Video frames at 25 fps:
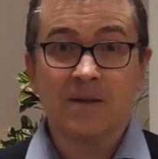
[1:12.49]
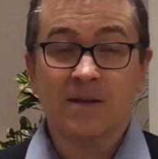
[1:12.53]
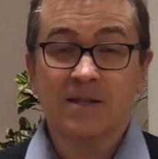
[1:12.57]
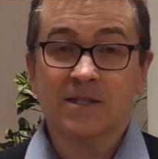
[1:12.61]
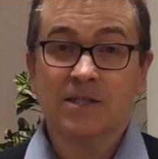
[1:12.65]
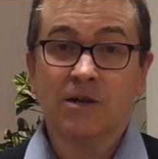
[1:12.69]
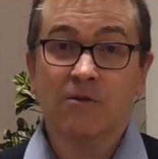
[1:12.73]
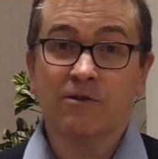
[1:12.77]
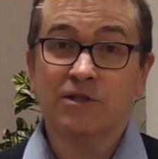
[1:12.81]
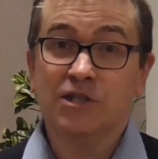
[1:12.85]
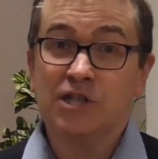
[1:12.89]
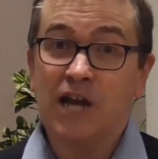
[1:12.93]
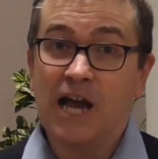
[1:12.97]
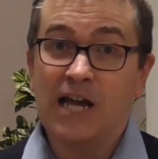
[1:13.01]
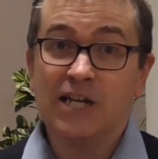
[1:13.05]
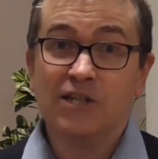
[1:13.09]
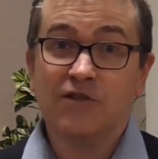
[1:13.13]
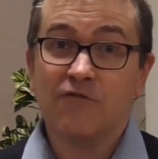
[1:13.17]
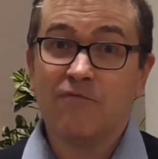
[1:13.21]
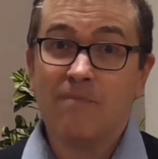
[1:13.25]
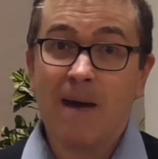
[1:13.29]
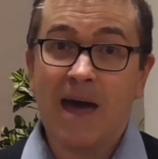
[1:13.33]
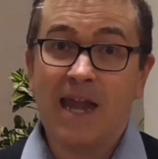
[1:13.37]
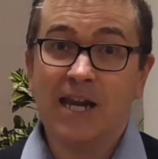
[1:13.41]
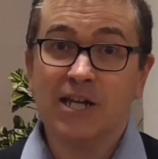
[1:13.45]
So a change
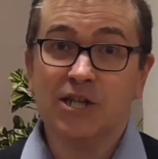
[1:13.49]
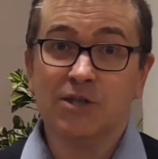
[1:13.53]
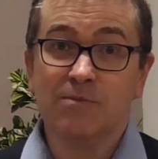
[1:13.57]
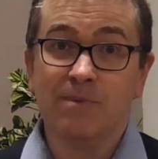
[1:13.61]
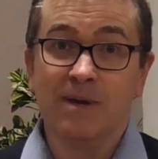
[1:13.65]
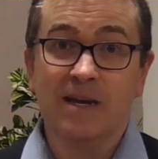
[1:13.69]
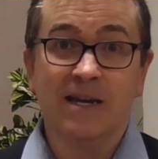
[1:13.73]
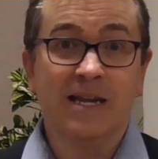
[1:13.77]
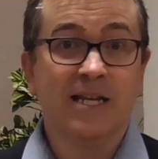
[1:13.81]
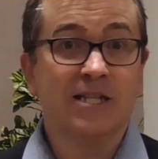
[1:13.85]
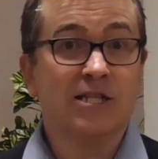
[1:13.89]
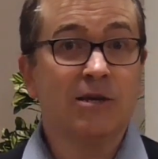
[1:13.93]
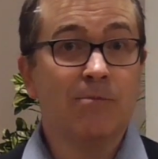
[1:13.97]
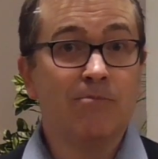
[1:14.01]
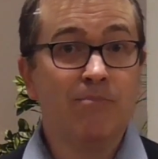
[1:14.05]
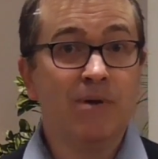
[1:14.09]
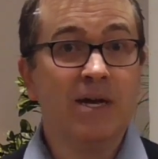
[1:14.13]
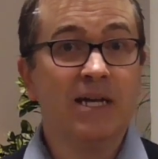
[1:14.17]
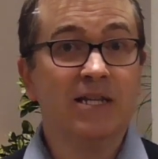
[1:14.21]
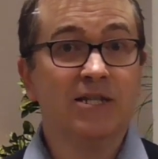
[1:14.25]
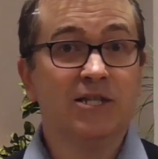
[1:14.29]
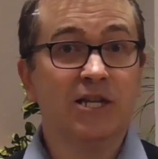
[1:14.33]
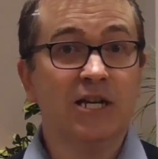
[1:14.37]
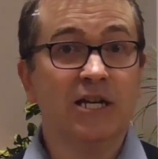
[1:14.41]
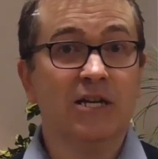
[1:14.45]
of management, it's a
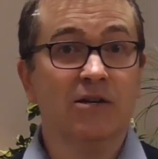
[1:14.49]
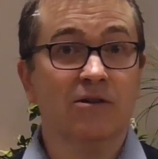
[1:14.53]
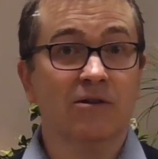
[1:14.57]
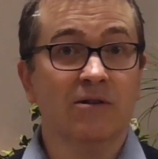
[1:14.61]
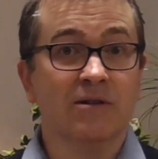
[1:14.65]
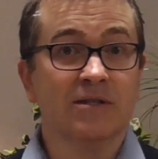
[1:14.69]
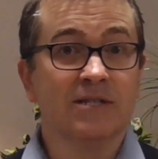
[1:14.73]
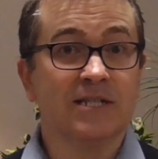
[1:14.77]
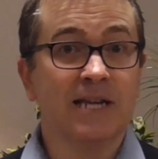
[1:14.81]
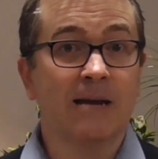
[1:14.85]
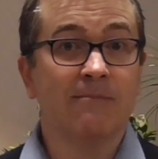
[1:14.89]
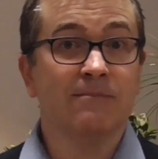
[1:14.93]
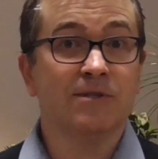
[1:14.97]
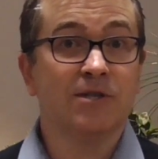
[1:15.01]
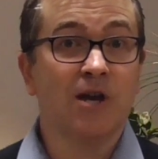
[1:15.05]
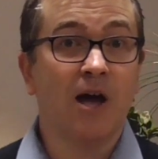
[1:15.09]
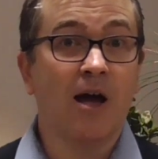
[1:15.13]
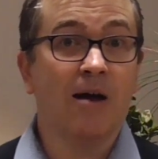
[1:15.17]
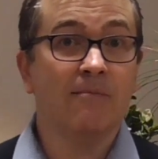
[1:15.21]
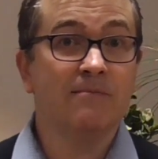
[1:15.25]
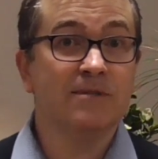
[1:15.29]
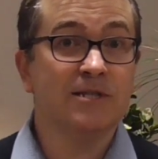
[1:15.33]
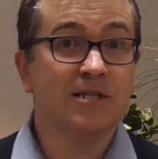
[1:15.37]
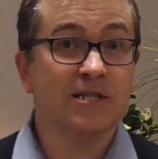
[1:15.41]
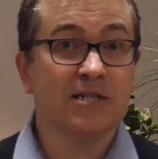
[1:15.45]
big deal.
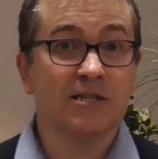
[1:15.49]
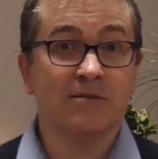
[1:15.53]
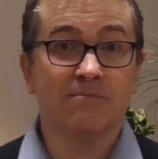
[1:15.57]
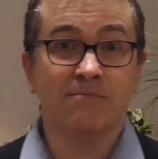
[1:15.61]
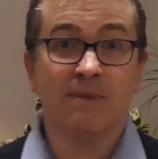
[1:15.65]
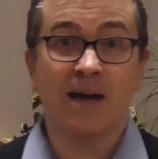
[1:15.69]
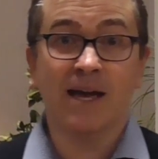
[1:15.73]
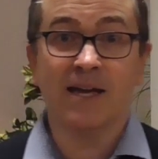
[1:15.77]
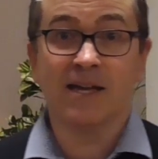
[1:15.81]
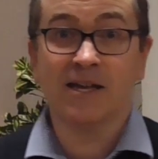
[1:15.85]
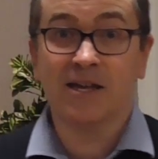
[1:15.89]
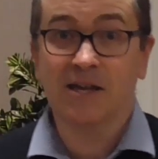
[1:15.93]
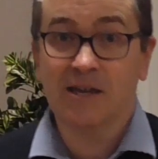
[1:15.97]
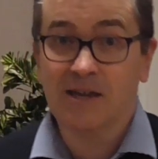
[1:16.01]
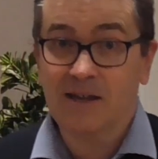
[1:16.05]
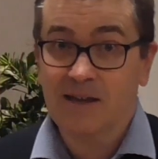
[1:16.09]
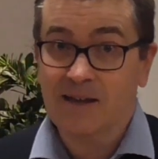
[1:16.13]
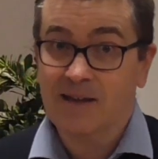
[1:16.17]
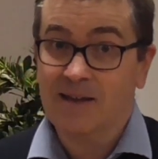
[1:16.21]
Sometimes it can make